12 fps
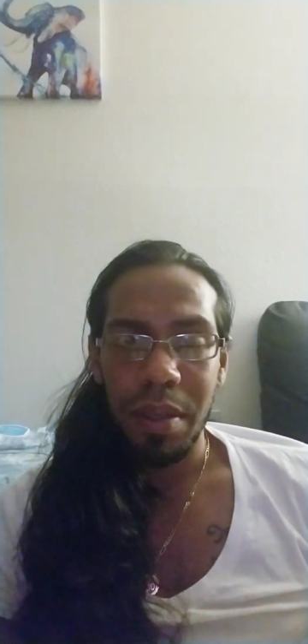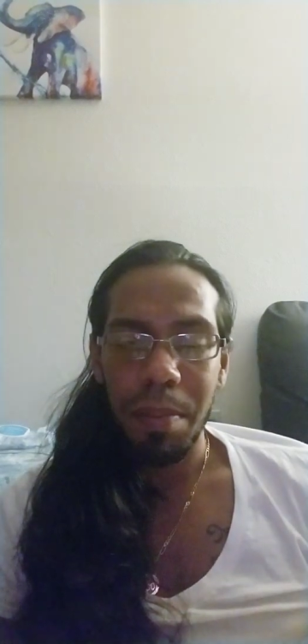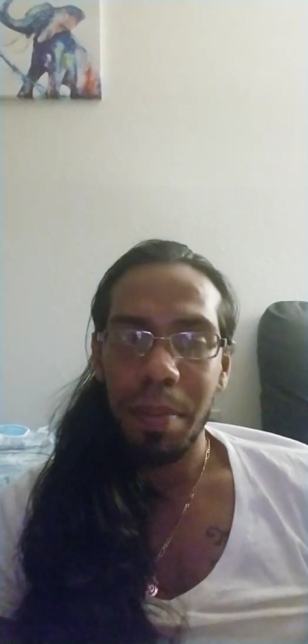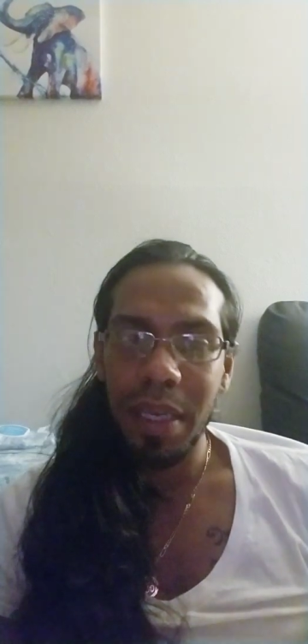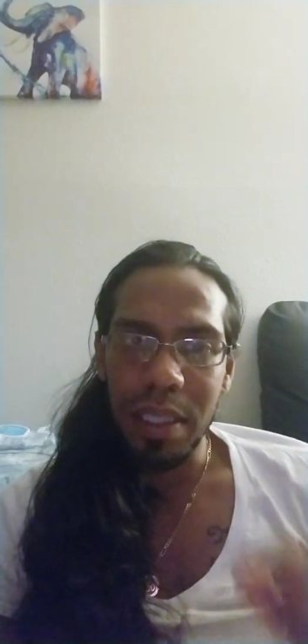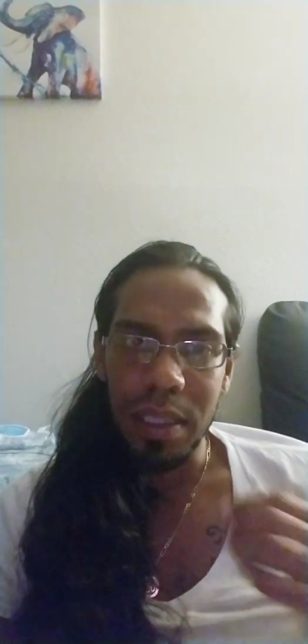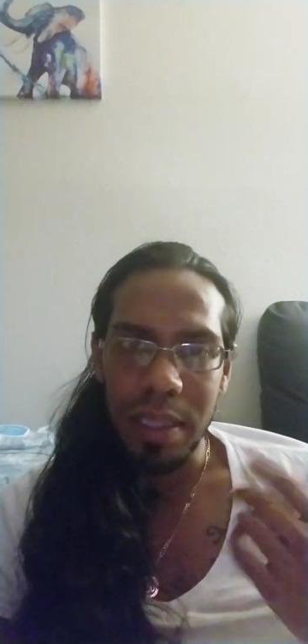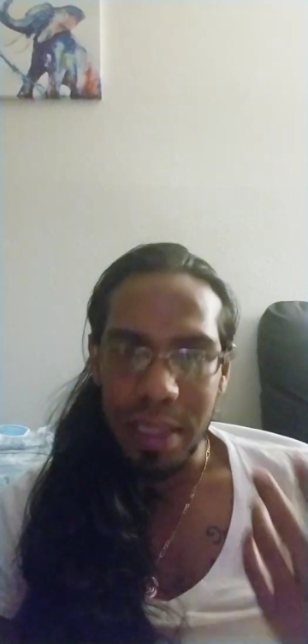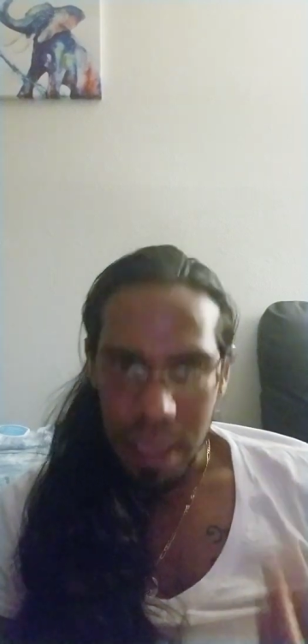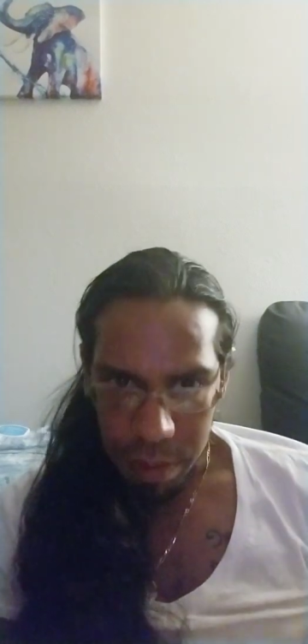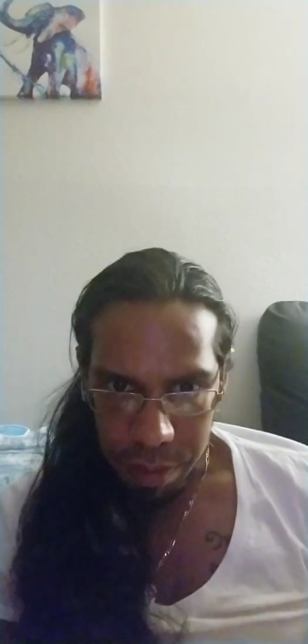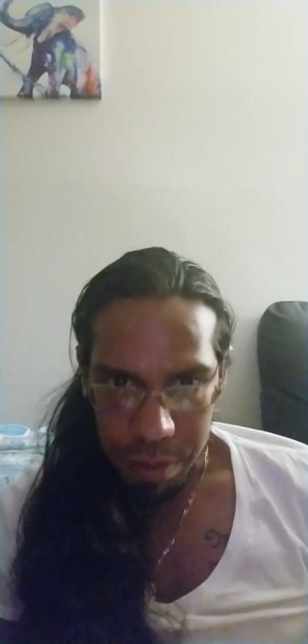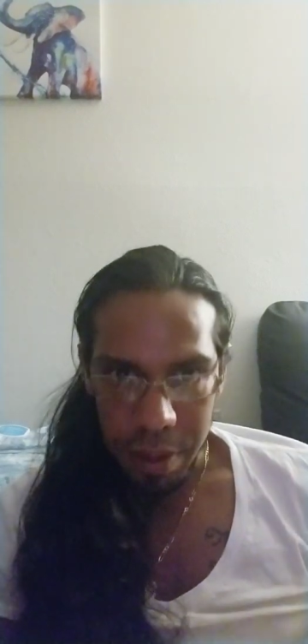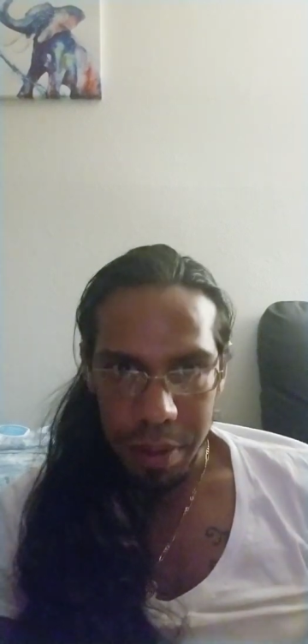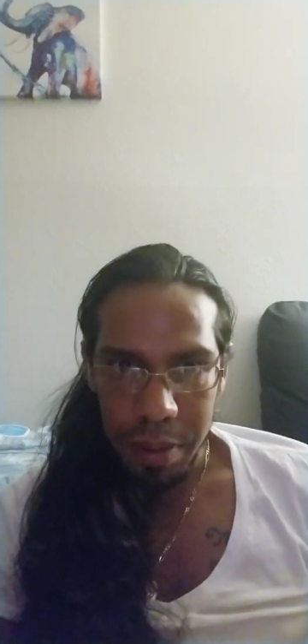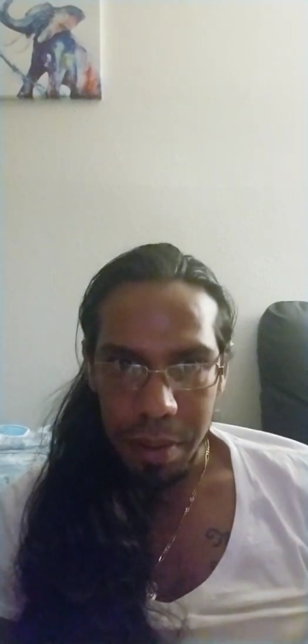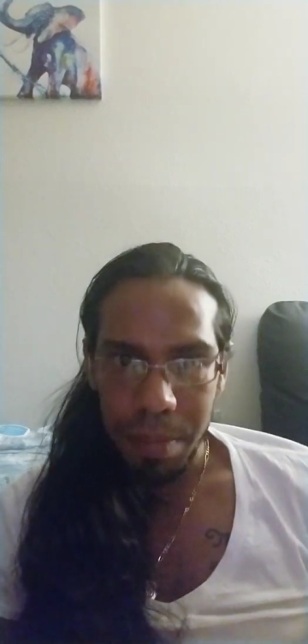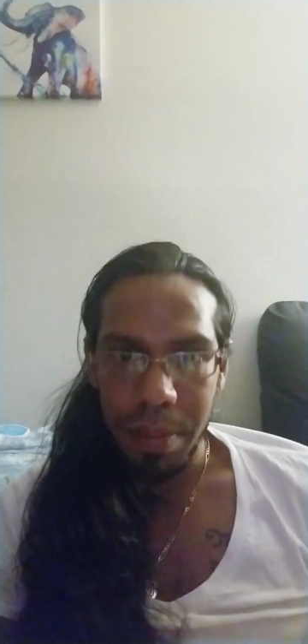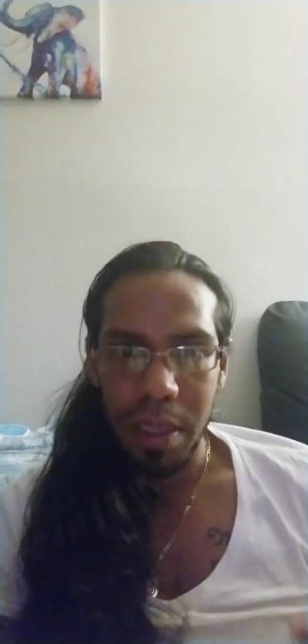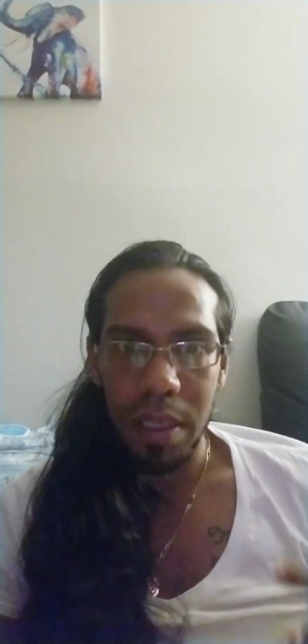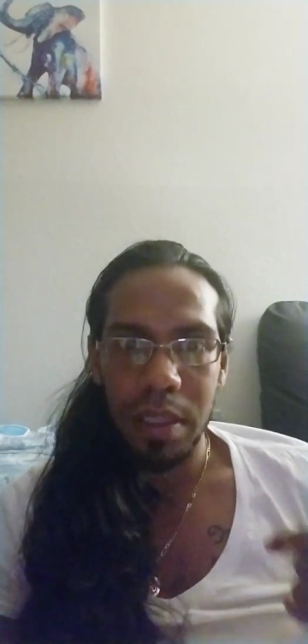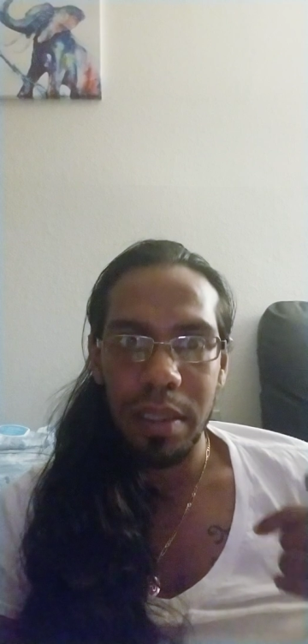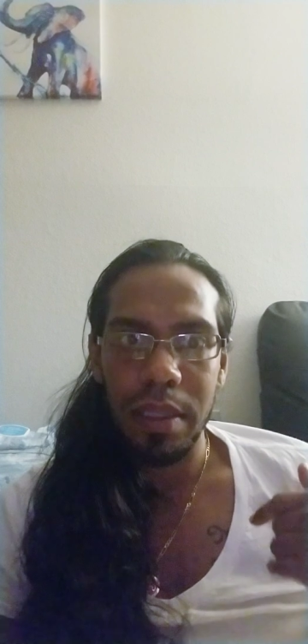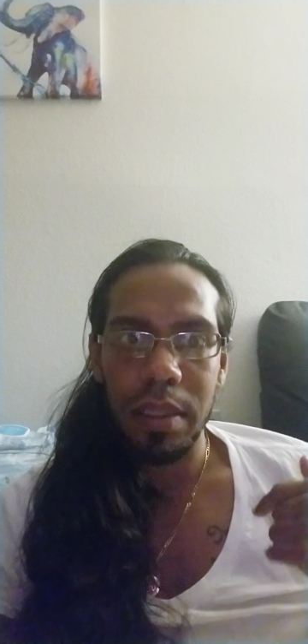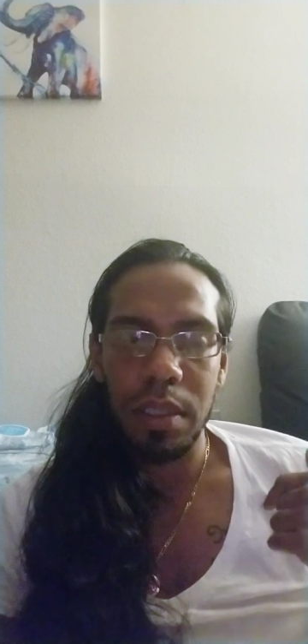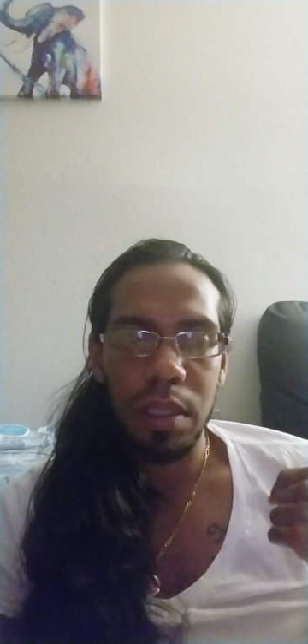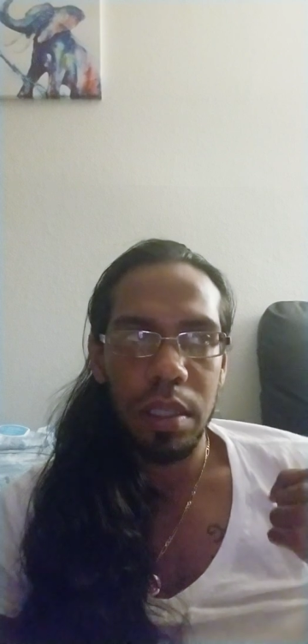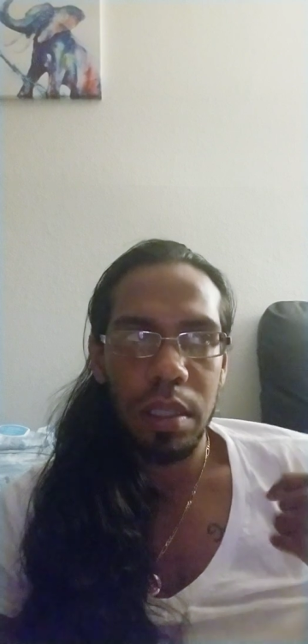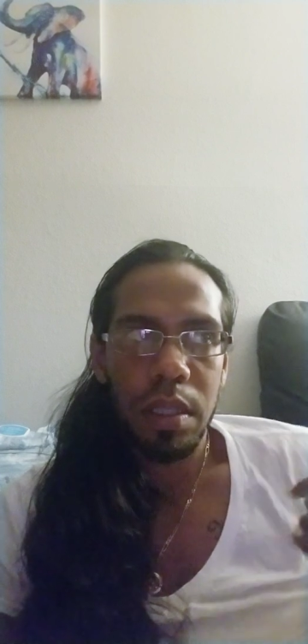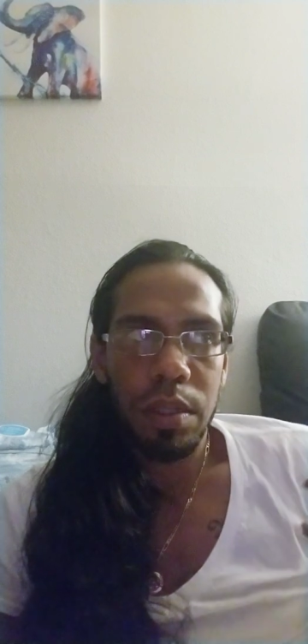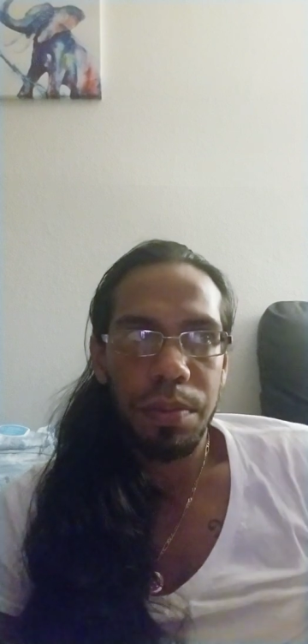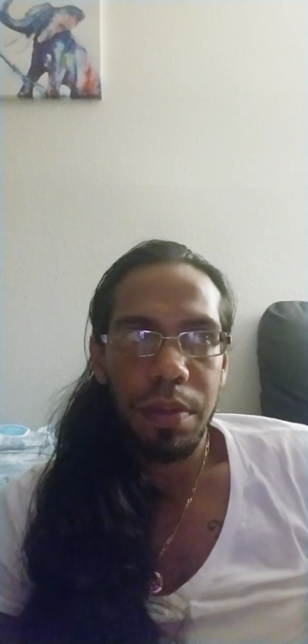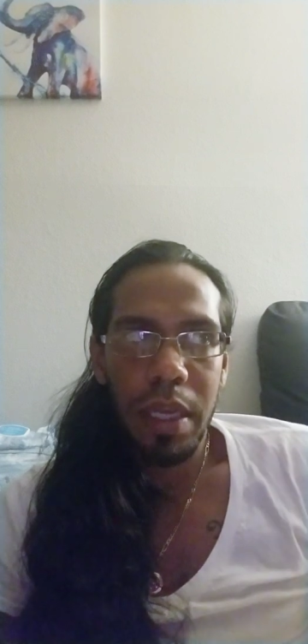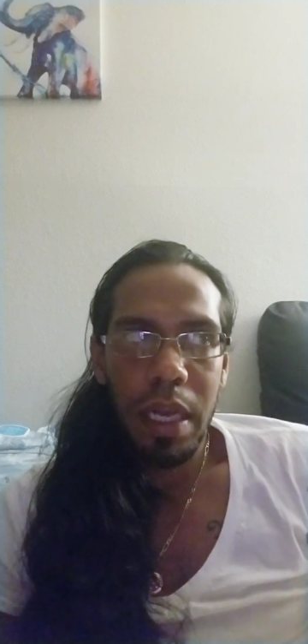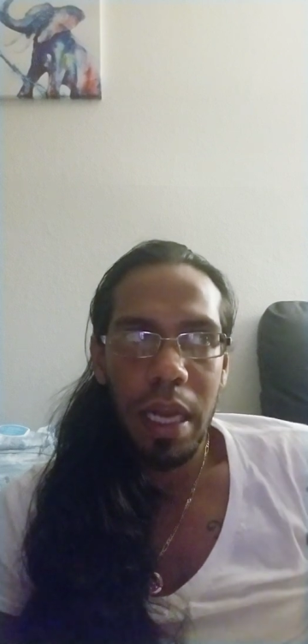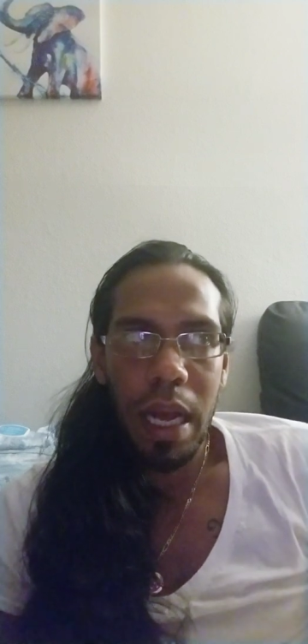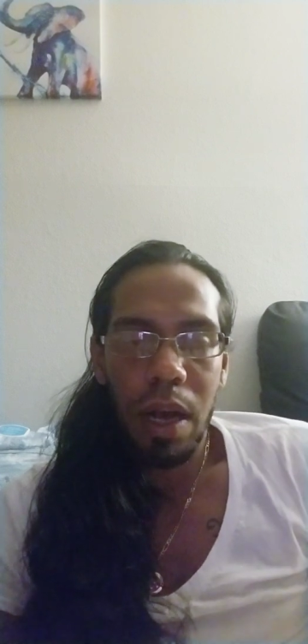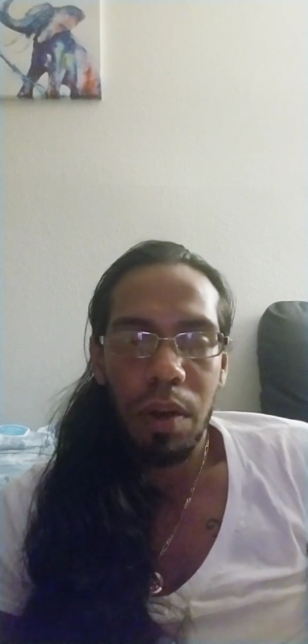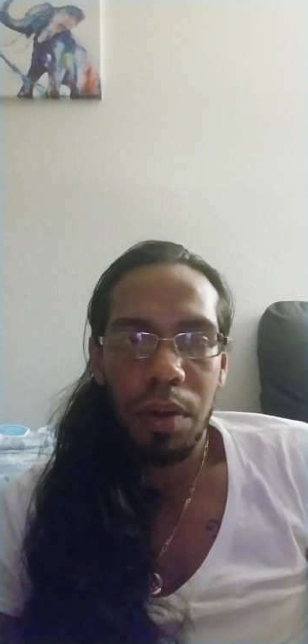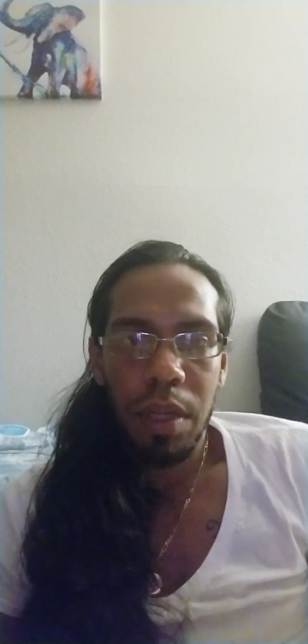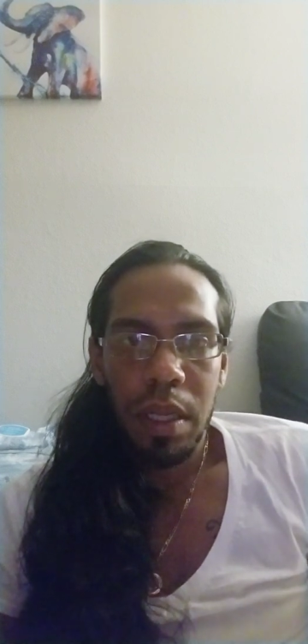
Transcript: but it's different because it's just the way how